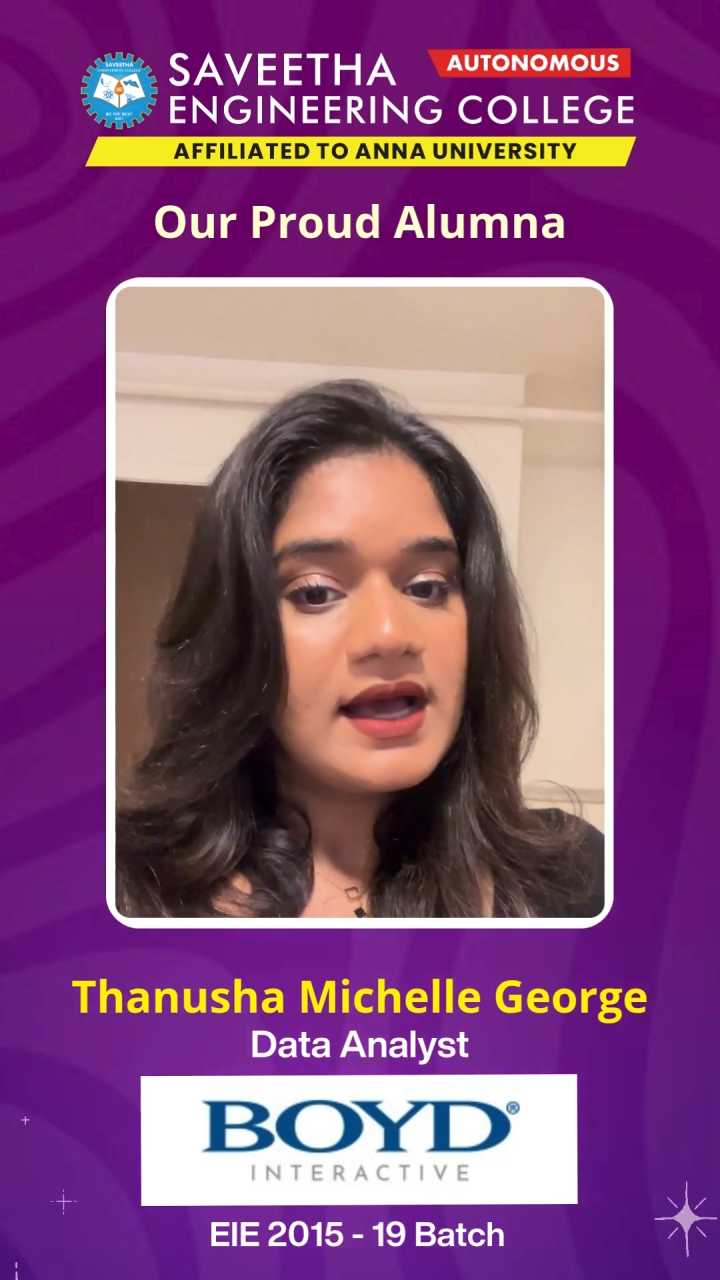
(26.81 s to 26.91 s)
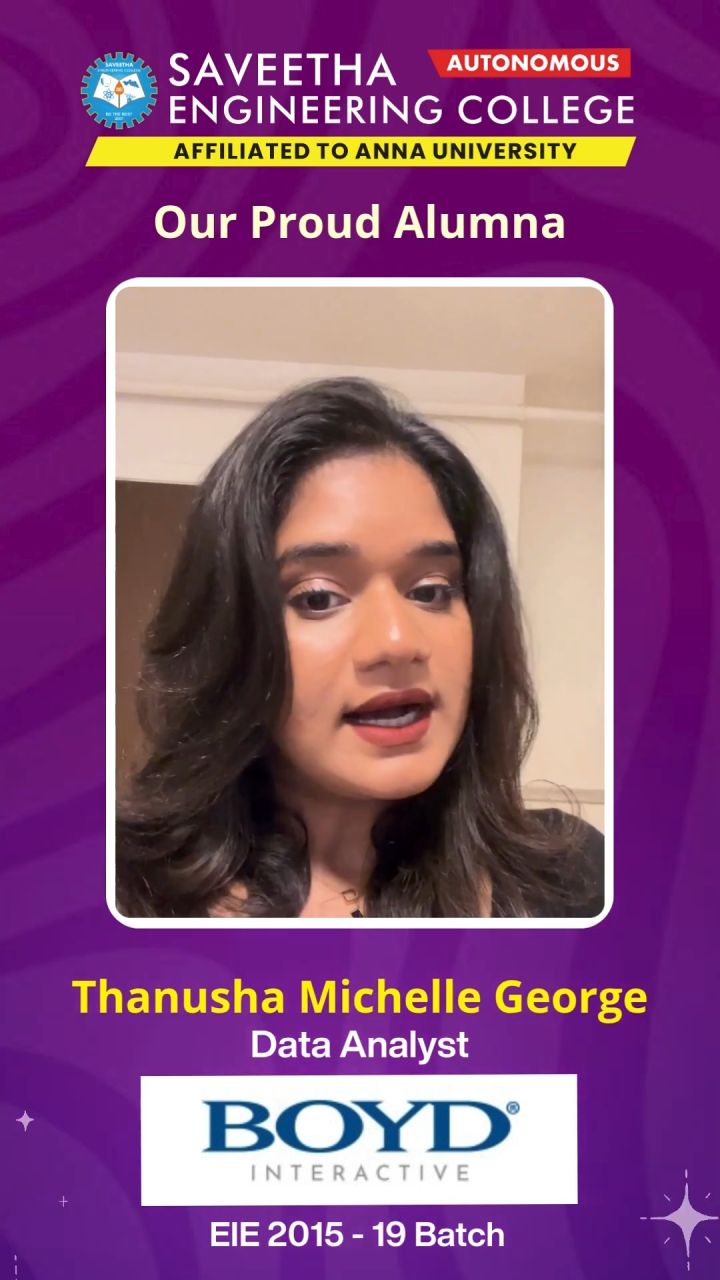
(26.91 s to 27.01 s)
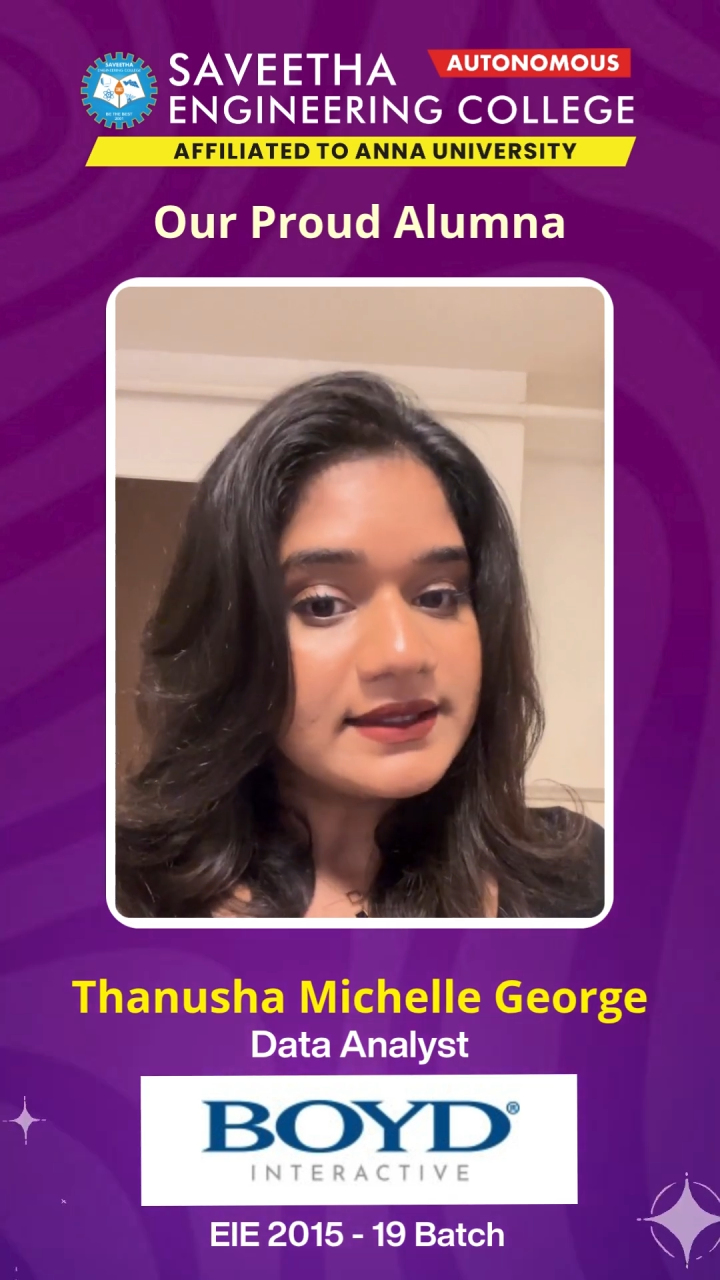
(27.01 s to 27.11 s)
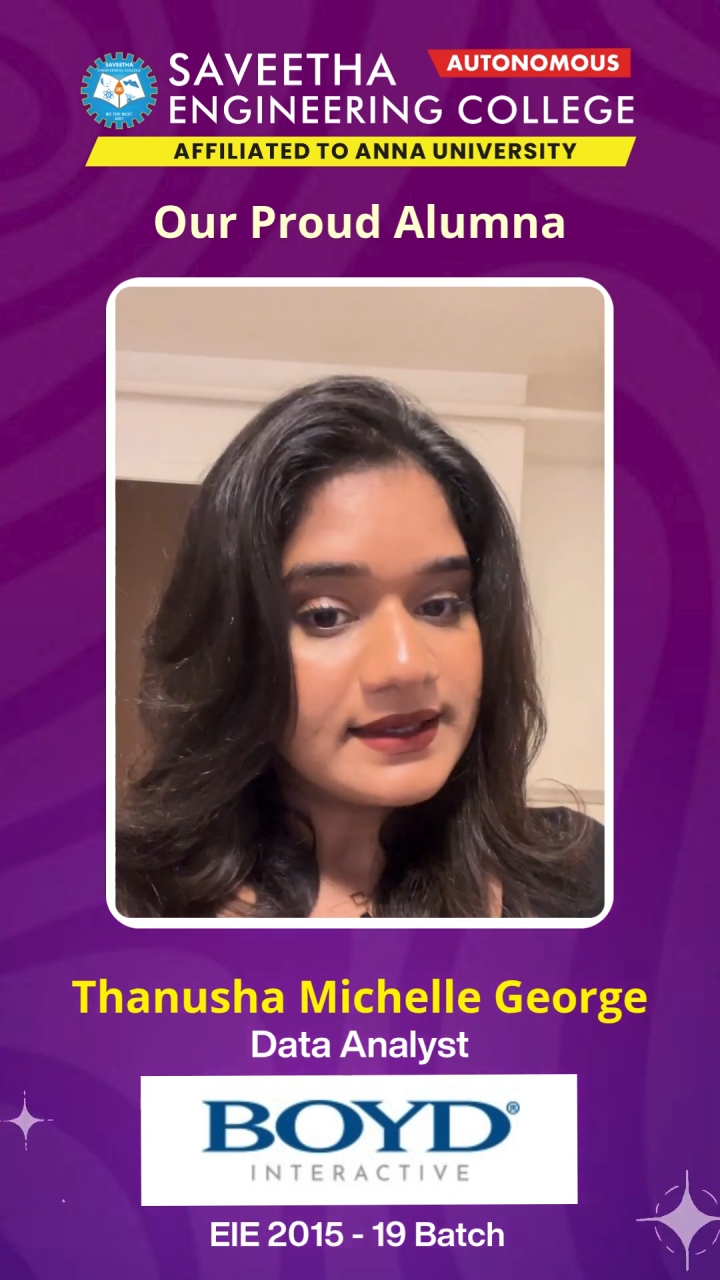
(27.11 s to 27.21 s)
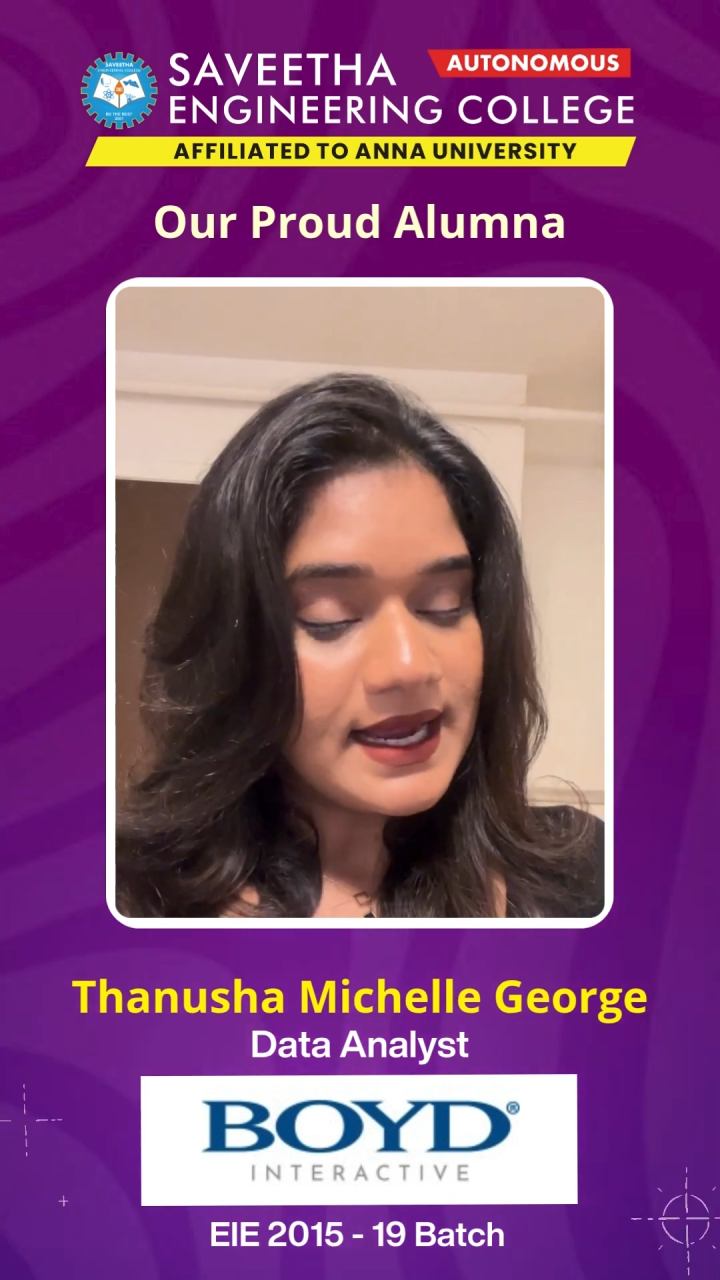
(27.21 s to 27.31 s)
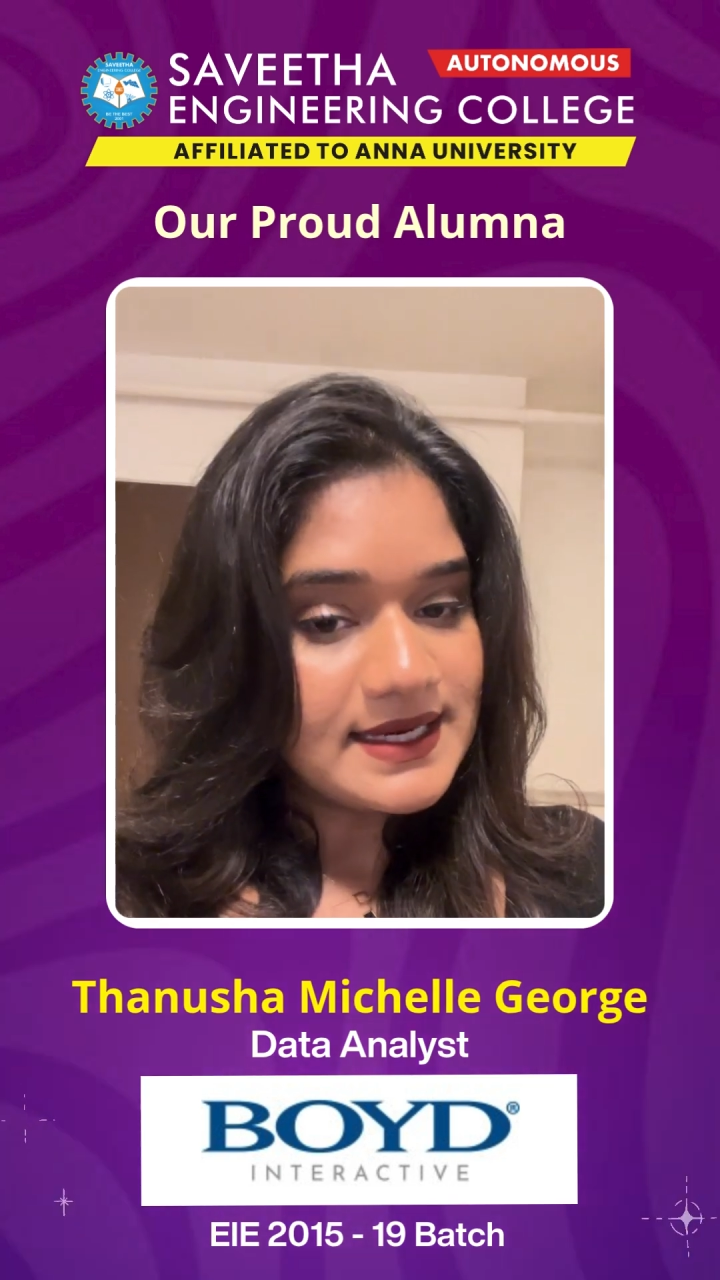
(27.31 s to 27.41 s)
other